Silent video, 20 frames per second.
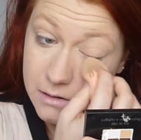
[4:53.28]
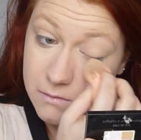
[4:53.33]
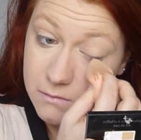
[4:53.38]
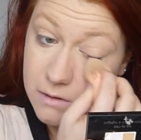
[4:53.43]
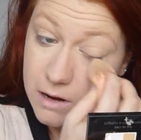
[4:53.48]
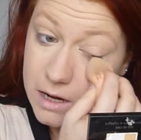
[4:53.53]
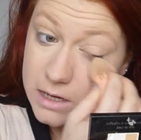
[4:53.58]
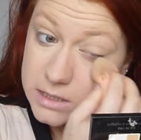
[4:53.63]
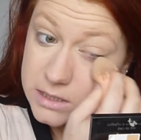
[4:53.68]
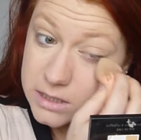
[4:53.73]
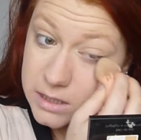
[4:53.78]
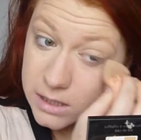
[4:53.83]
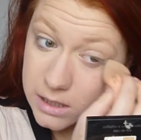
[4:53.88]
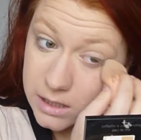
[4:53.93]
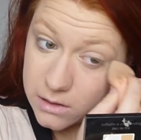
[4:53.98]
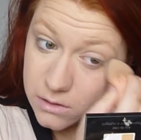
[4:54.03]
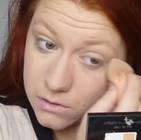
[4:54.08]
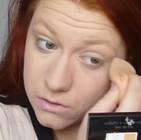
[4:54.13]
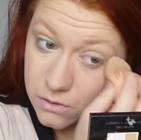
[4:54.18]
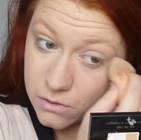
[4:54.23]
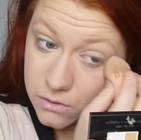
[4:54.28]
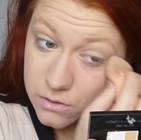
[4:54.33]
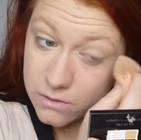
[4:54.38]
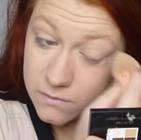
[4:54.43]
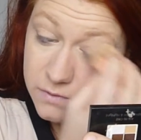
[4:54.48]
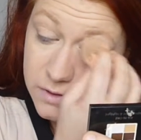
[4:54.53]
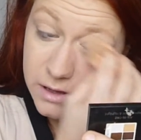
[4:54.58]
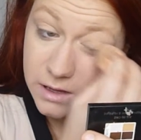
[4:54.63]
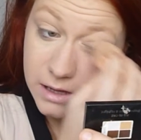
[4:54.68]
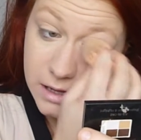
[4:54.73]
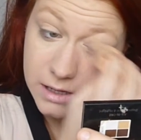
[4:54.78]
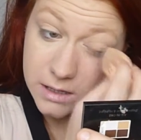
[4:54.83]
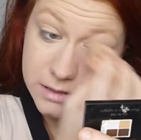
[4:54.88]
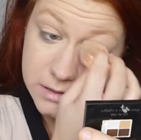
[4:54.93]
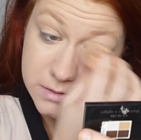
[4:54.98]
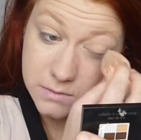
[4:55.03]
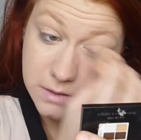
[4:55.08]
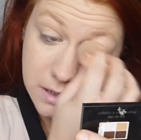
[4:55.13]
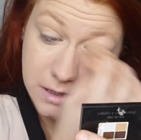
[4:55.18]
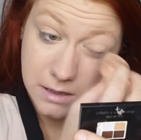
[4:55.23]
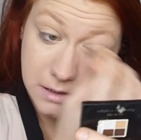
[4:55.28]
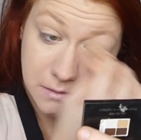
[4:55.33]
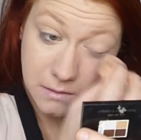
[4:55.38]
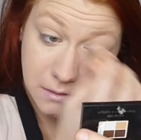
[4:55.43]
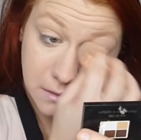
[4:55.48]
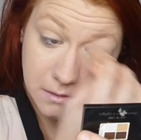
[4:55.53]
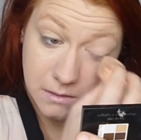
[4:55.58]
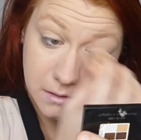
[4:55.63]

right into the inner corner of the eye as well.